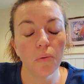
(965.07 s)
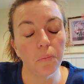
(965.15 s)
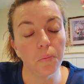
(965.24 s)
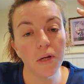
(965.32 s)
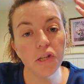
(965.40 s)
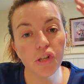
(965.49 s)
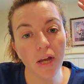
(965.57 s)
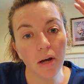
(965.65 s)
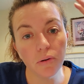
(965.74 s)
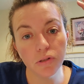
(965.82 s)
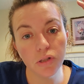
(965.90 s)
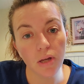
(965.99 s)
Reach
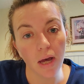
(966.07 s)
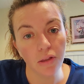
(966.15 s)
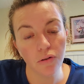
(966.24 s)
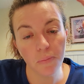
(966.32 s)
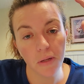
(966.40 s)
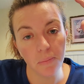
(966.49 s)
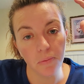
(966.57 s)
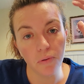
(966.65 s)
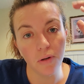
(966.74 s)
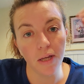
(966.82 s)
out to other people